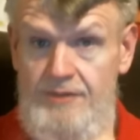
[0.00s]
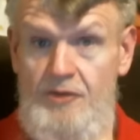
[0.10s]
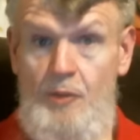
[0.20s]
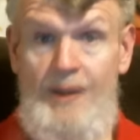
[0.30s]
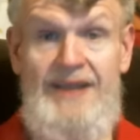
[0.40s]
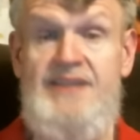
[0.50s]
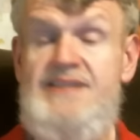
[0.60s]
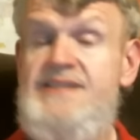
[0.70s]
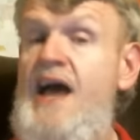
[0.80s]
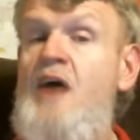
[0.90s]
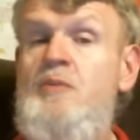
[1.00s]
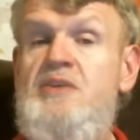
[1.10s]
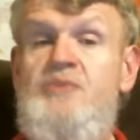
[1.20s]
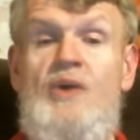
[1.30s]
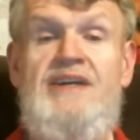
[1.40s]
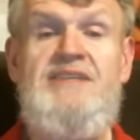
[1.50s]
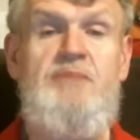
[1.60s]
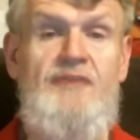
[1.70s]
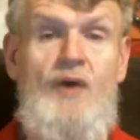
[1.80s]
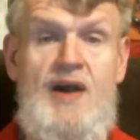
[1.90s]
Quite honestly, I almost was
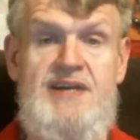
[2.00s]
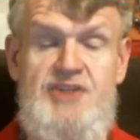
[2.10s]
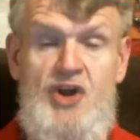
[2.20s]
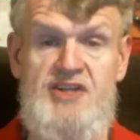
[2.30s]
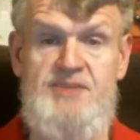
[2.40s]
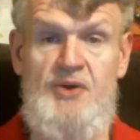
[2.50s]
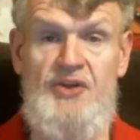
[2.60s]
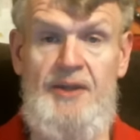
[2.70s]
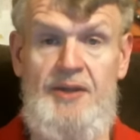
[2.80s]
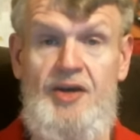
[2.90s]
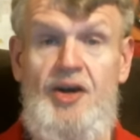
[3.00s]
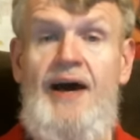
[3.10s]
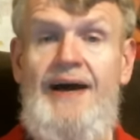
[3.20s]
before I started smoking uh,